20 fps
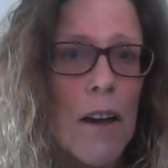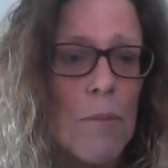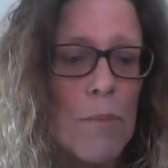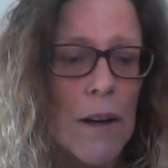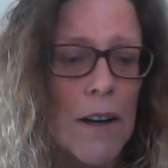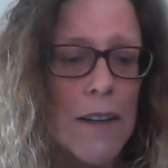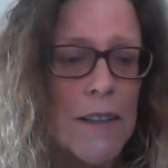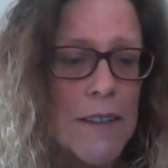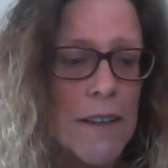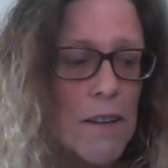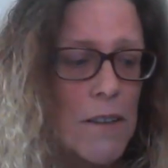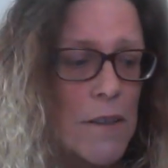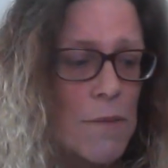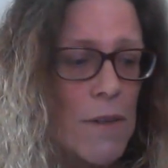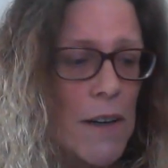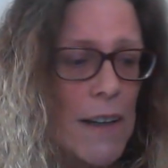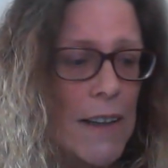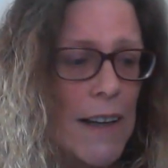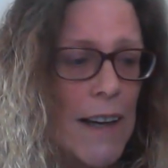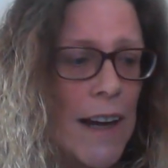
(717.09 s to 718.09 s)
because
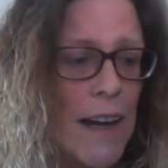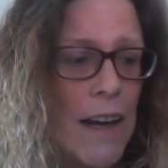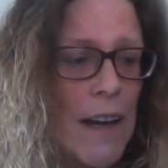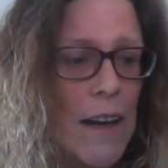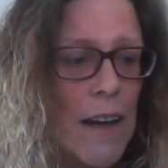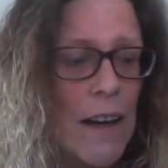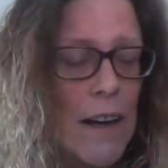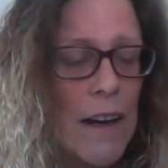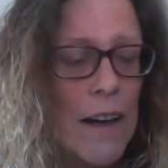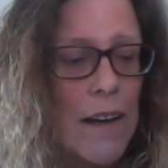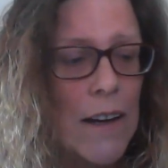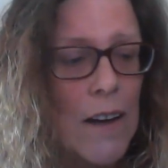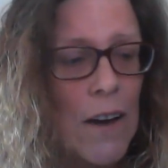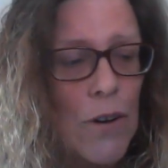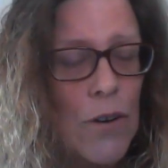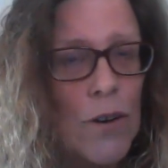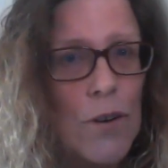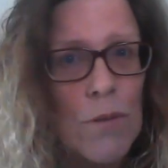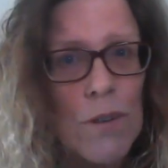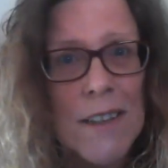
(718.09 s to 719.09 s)
ultimately, you know,
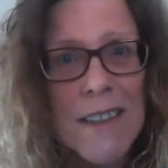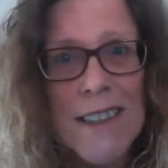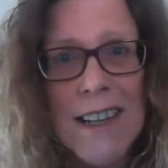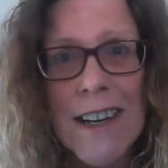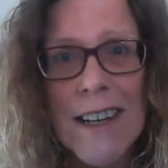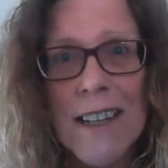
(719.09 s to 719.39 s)
who wants that